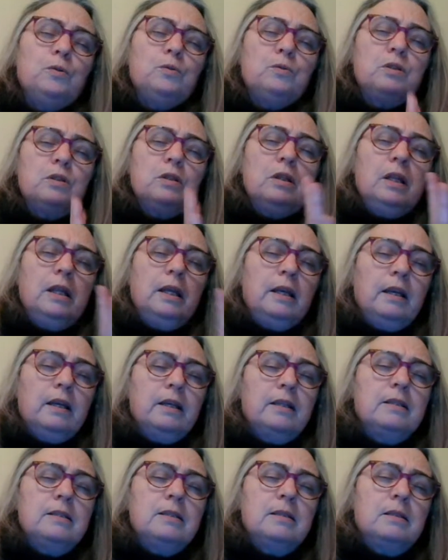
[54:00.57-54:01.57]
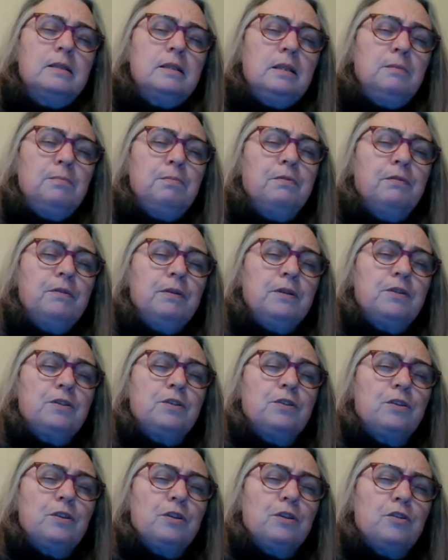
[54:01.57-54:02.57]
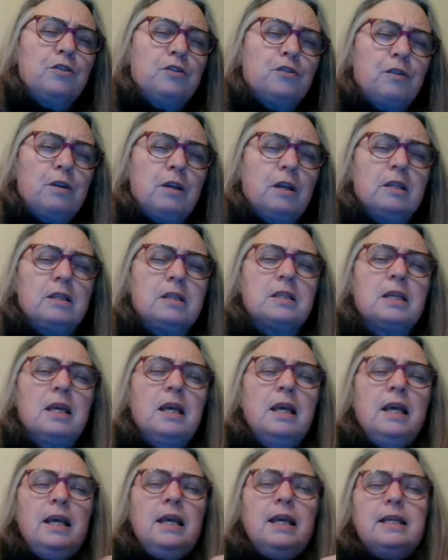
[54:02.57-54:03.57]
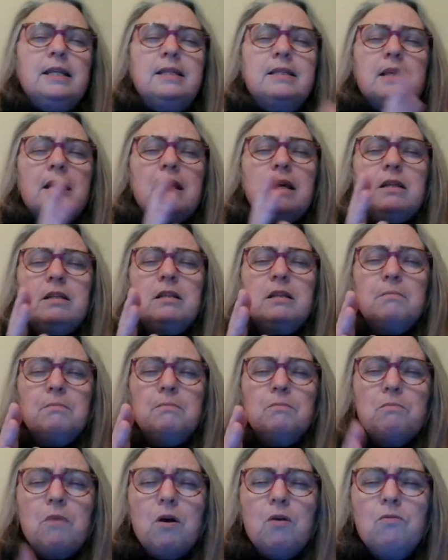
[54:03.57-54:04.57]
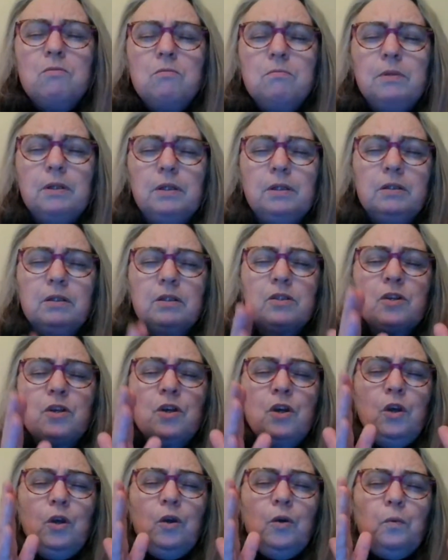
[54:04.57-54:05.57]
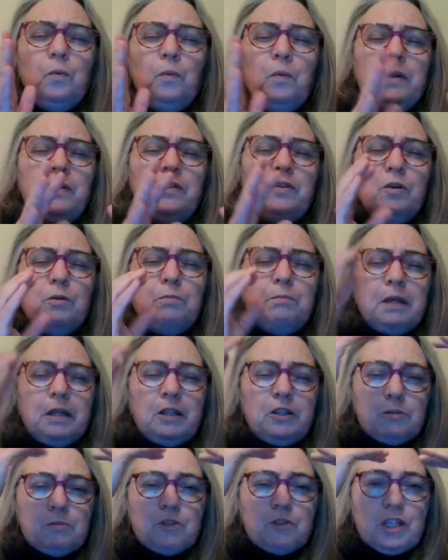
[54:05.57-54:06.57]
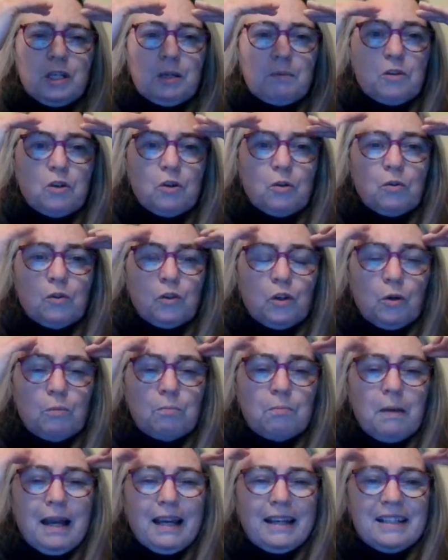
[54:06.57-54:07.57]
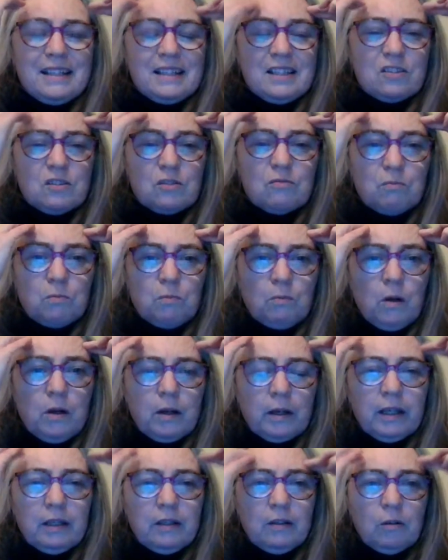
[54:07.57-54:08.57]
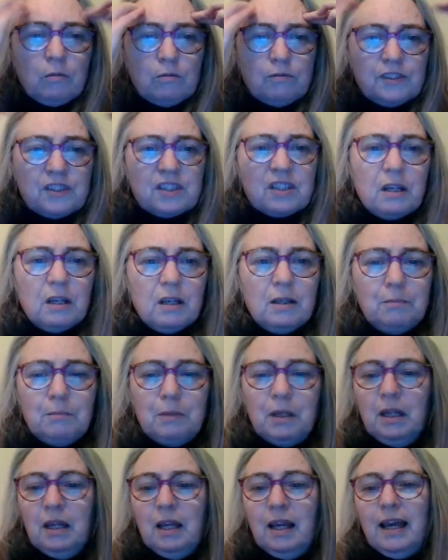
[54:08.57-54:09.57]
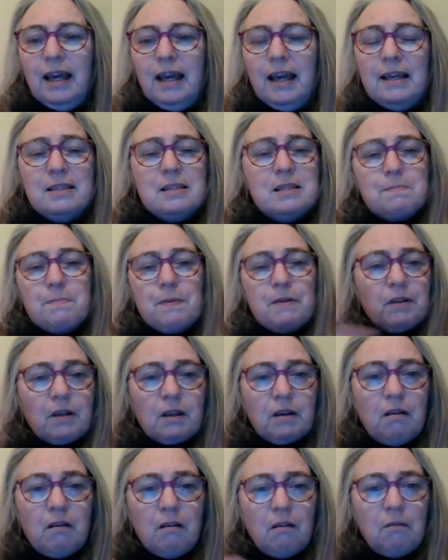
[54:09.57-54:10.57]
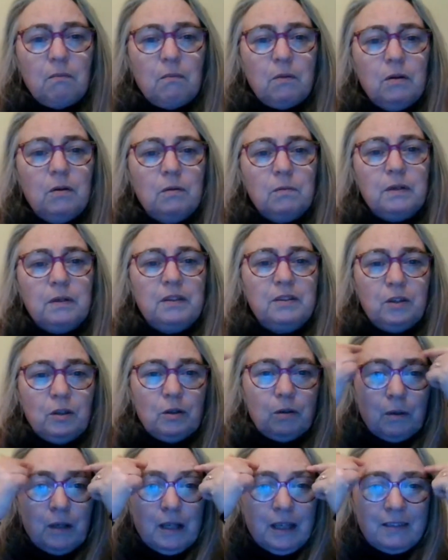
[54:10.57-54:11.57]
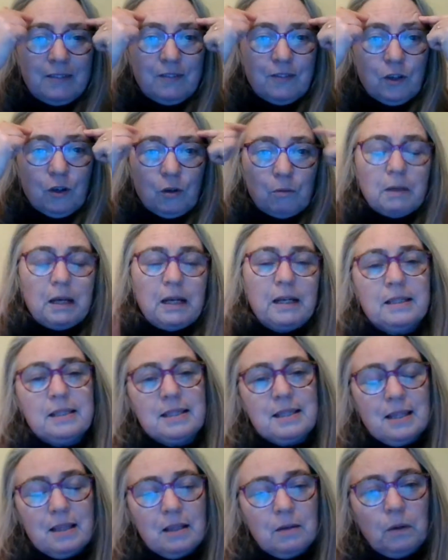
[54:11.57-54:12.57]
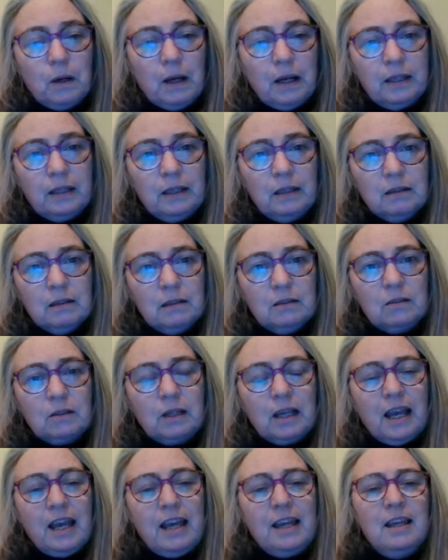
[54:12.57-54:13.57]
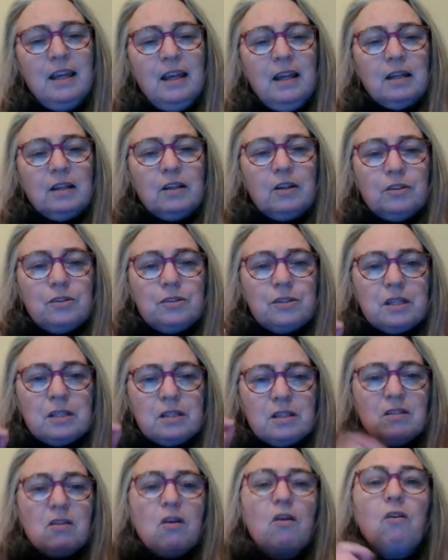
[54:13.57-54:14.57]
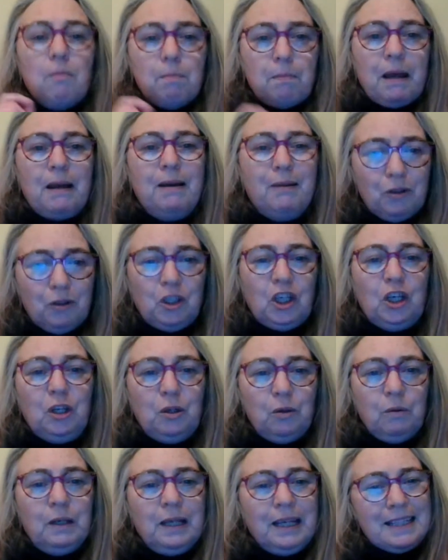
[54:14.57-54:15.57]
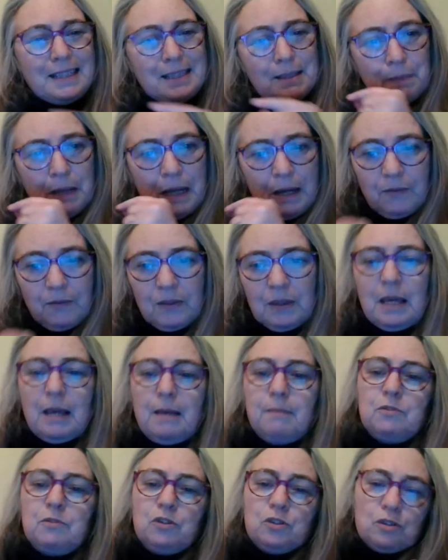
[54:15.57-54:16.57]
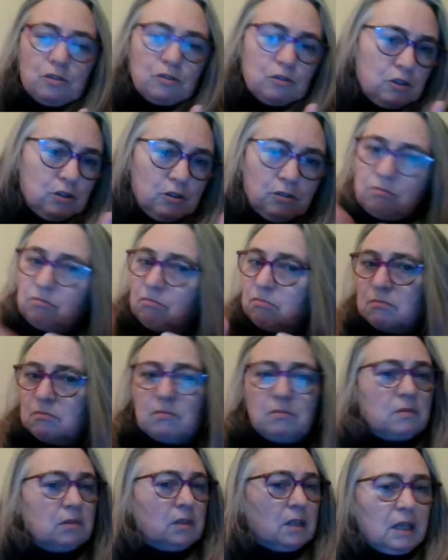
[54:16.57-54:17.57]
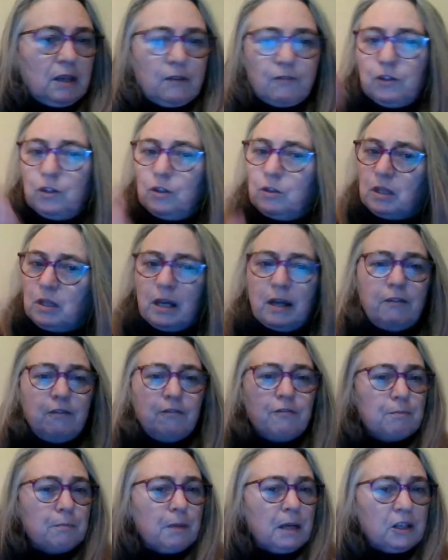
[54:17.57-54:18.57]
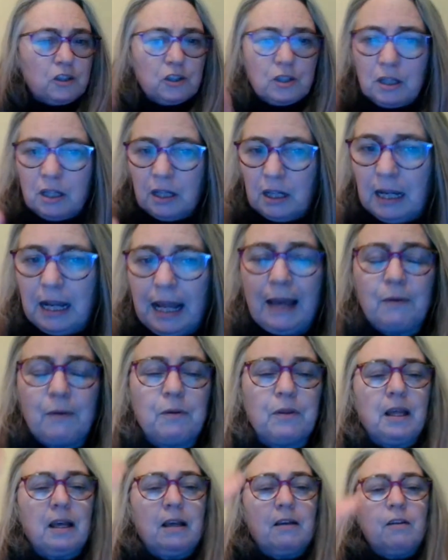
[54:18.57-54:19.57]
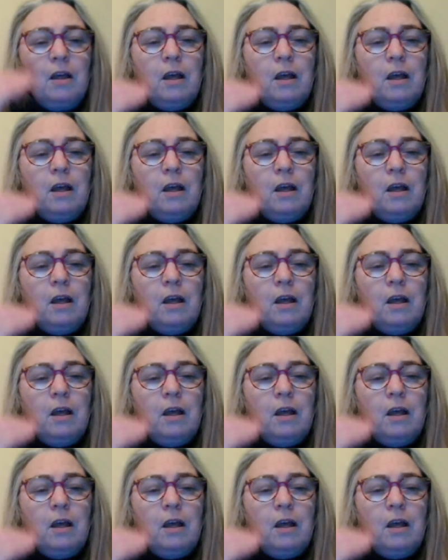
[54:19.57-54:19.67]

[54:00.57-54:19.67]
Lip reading: to link deeper into the trance is that at the moment with your mediumship, your mind is working all the time, and spirit can't work with you if your mind's in the way. Okay, because it's not about you, it's about them just giving you that information and allowing that